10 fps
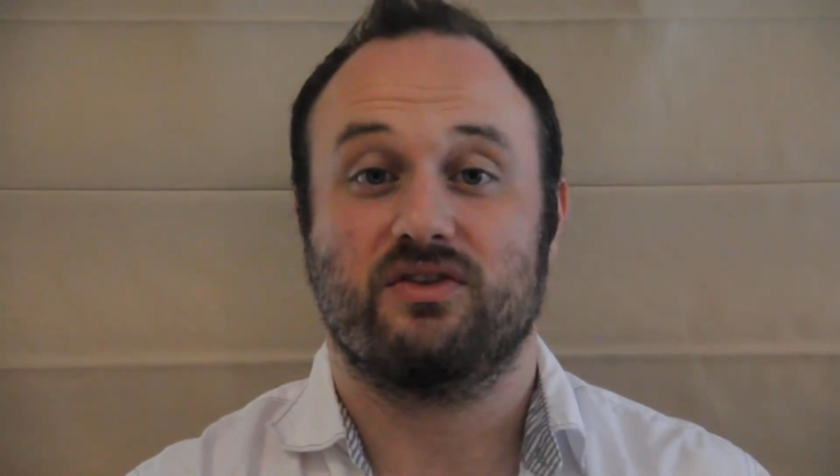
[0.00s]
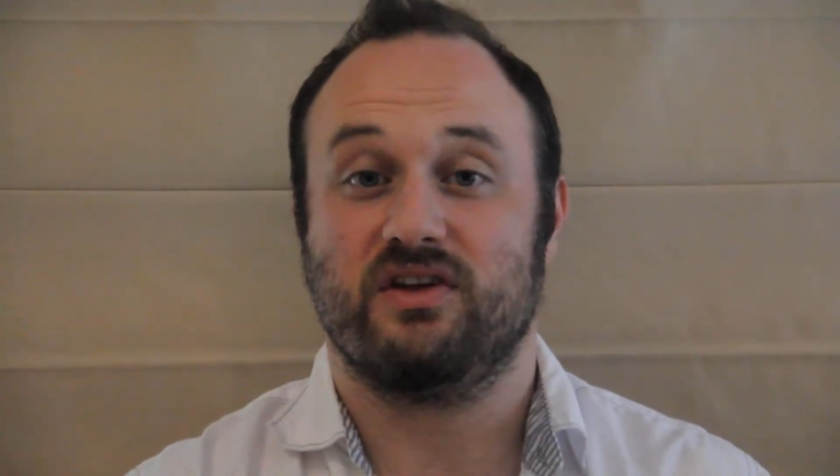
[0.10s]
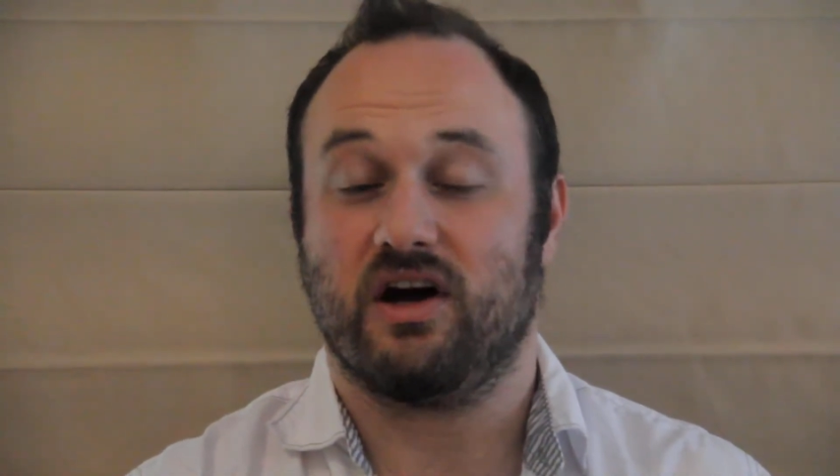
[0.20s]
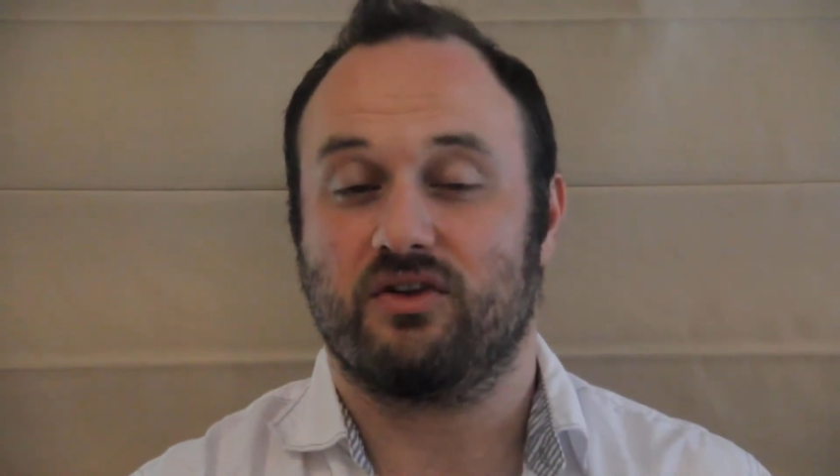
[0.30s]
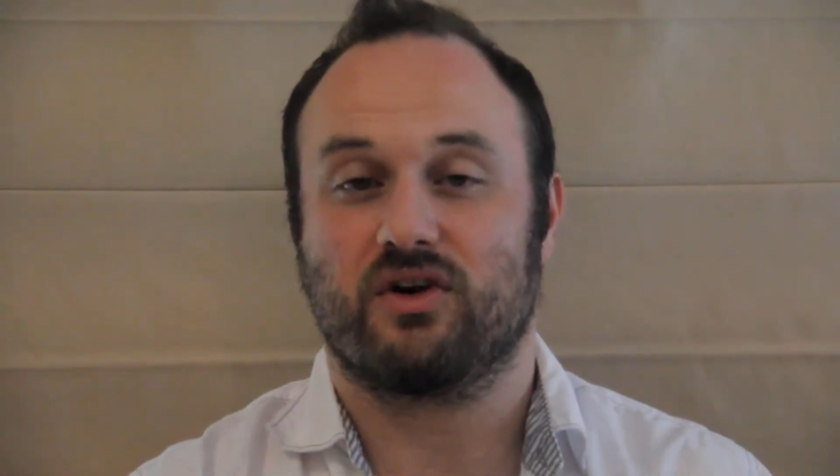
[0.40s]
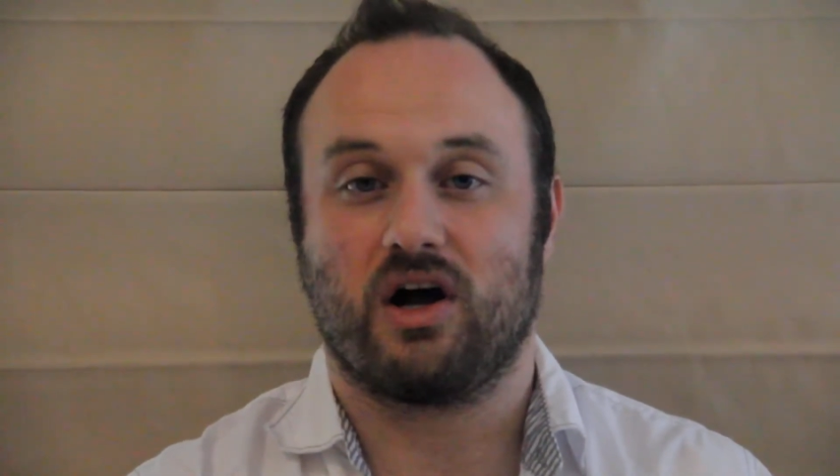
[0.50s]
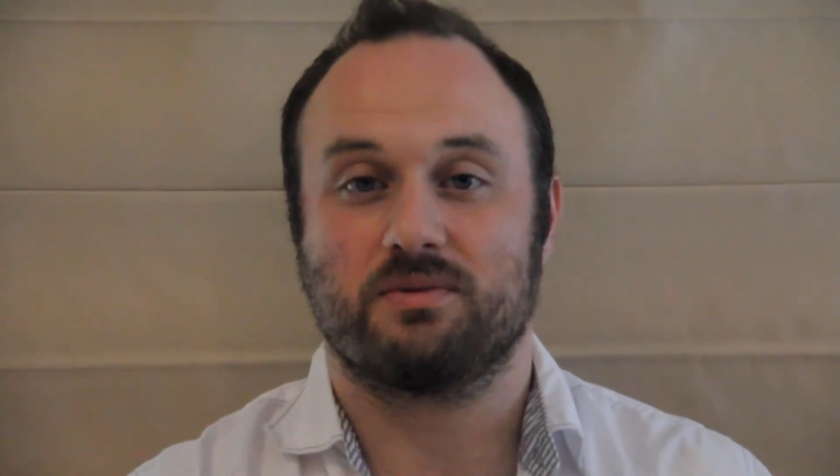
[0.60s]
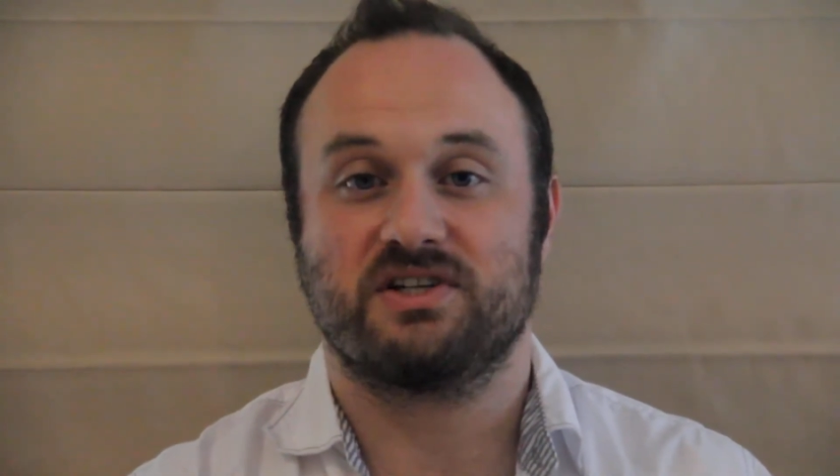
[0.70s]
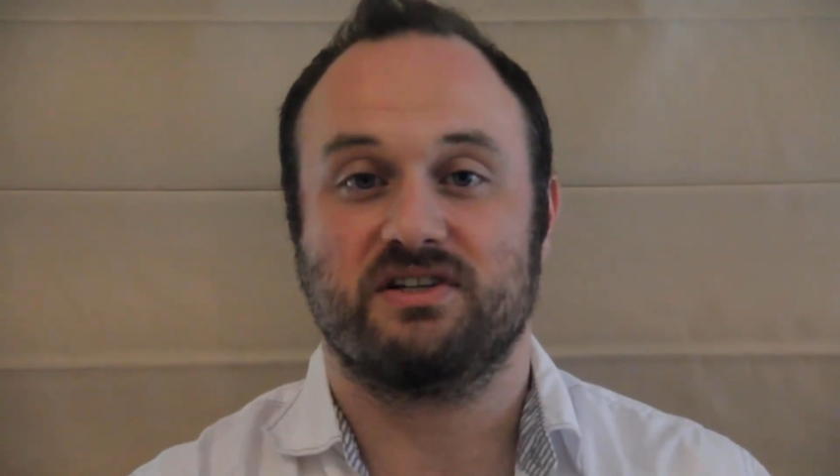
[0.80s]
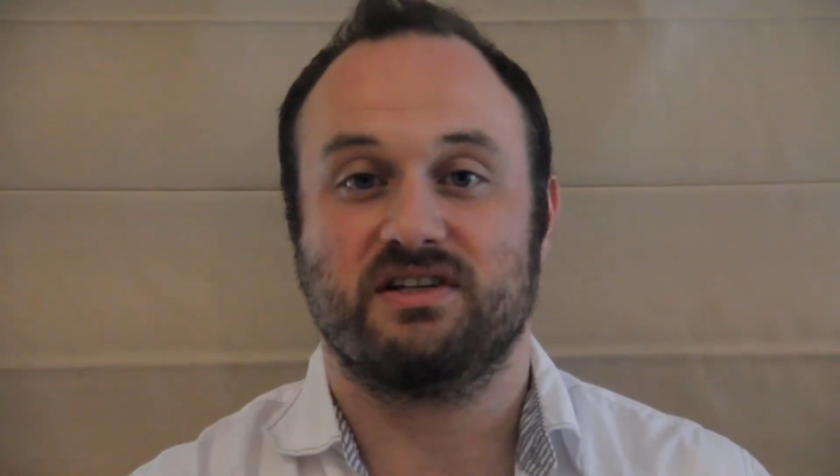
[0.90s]
The other
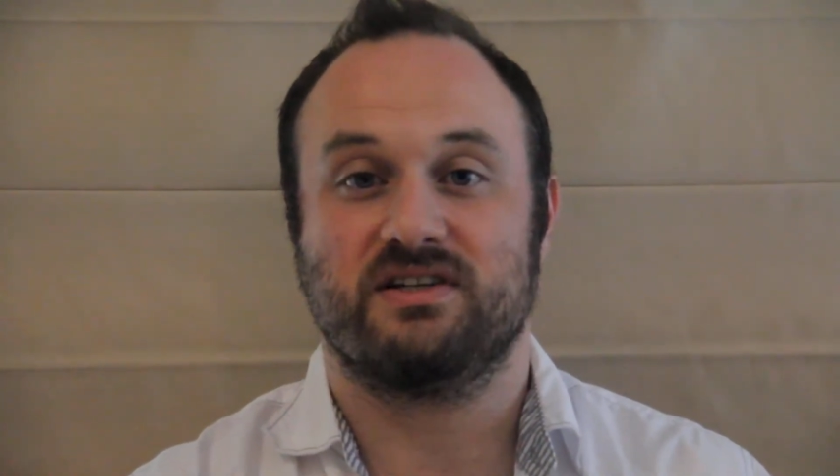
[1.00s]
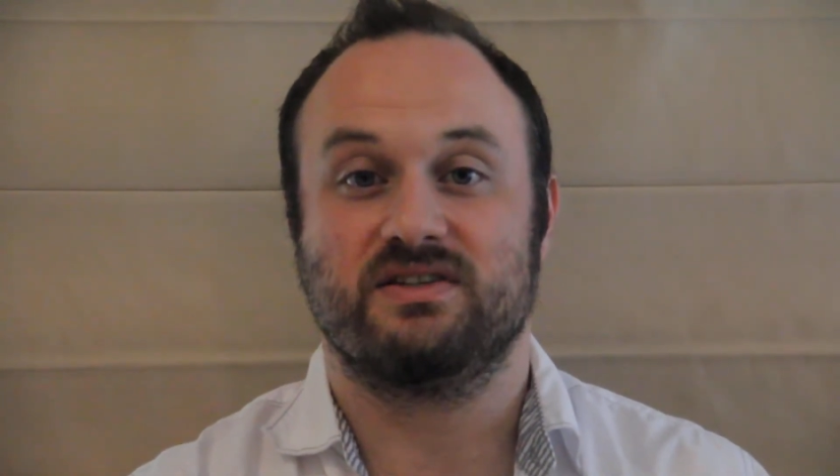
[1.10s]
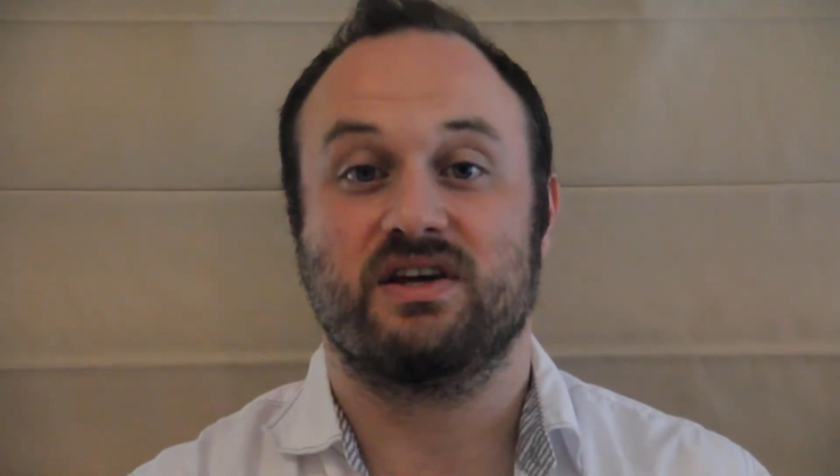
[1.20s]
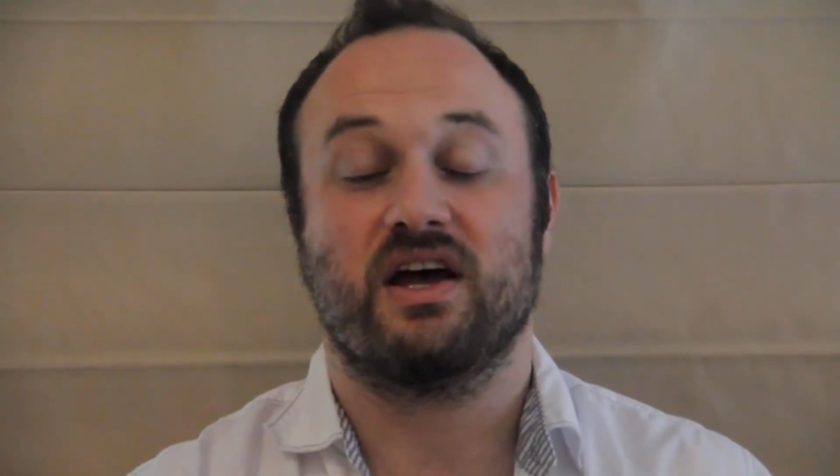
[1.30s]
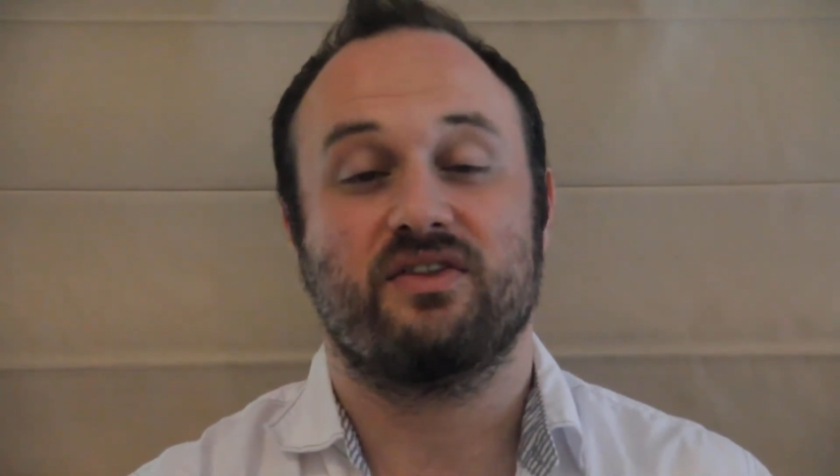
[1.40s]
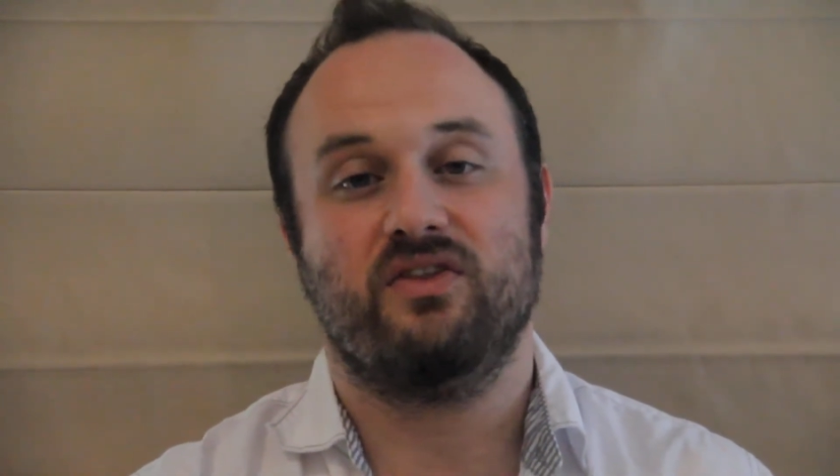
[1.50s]
option is